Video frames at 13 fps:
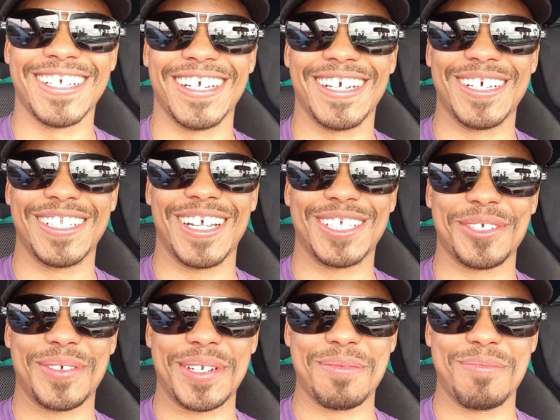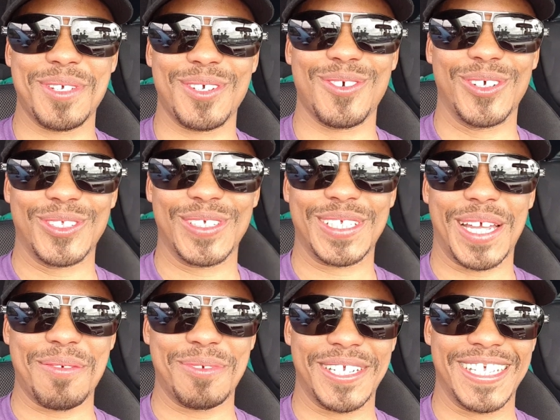Doesn't want to be caught on
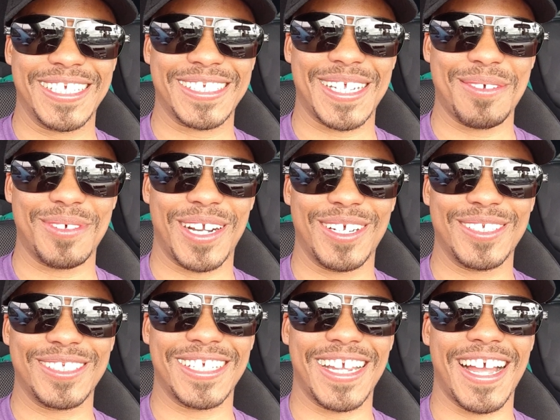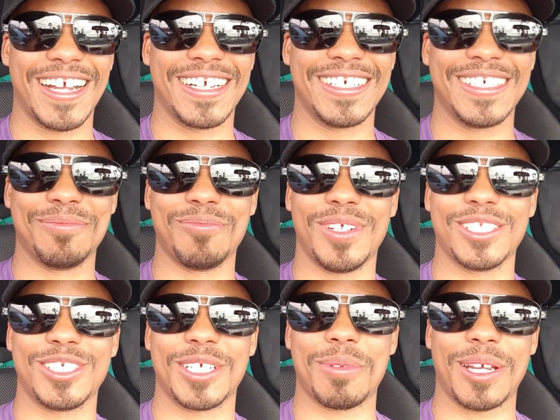camera this time around. So yeah, I'll
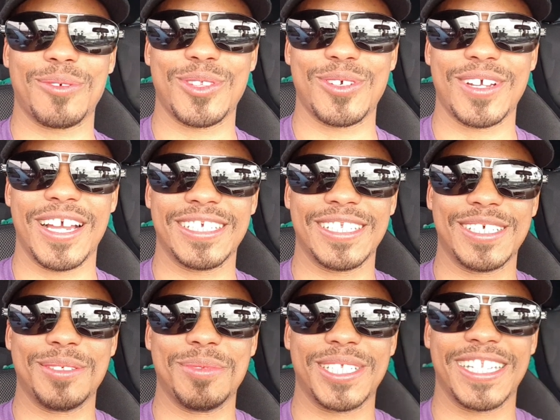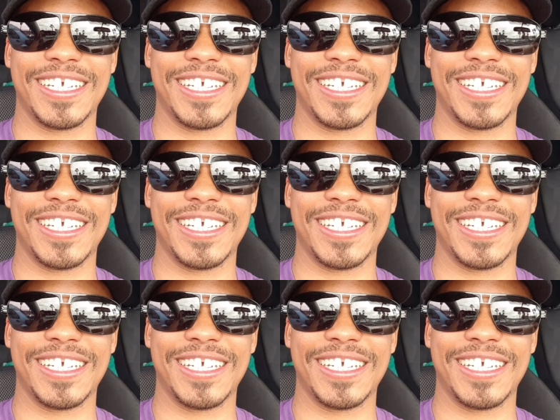check back with you guys a little bit